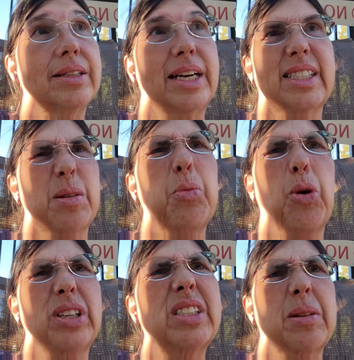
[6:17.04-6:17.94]
at some
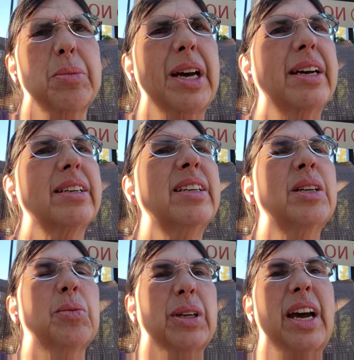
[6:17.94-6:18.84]
point someday
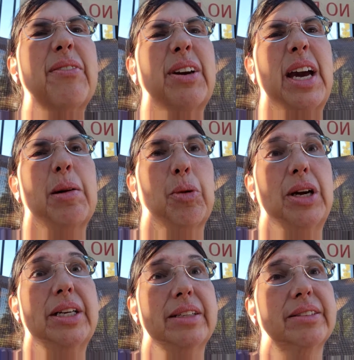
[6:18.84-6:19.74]
when I have a camera
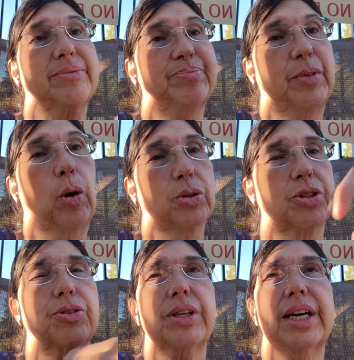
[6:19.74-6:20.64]
in a
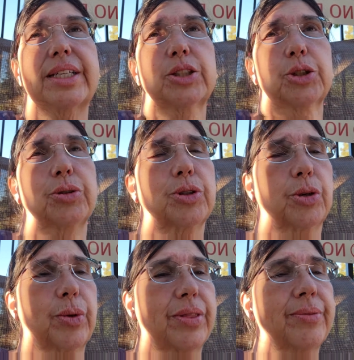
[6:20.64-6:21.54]
holster that I can show it to
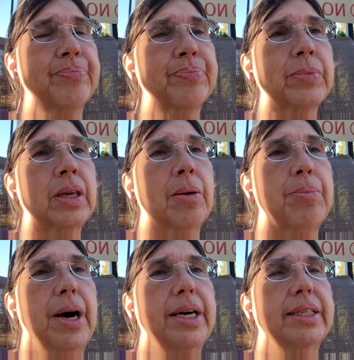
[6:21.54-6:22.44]
you with
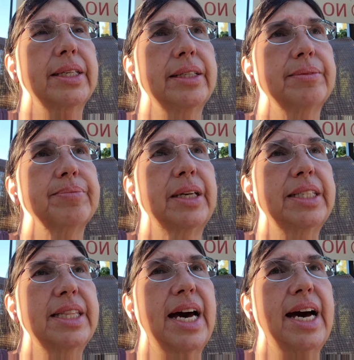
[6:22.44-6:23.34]
but um, I
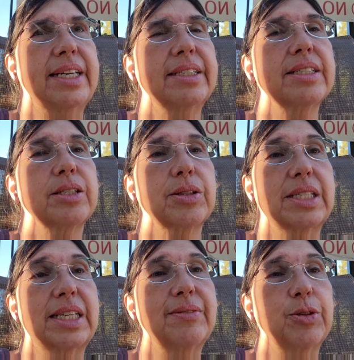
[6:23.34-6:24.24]
did that so the
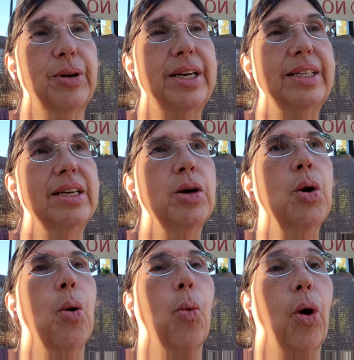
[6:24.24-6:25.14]
sleeves are in
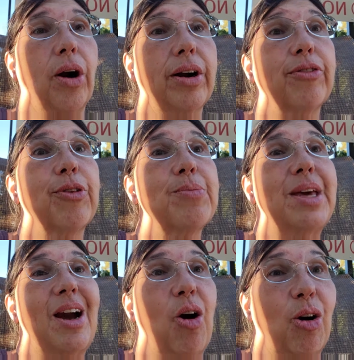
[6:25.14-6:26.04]
work from
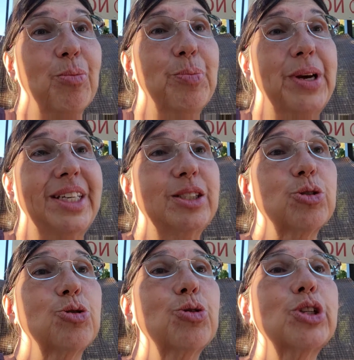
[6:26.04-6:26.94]
the armpit
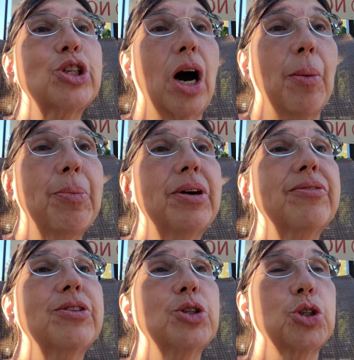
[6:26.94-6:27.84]
to the top
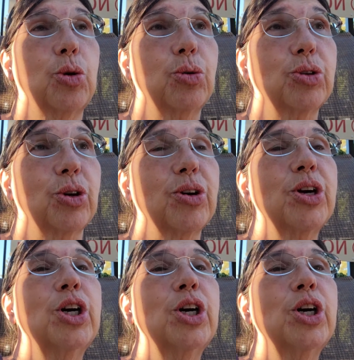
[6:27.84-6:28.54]
of the shoulder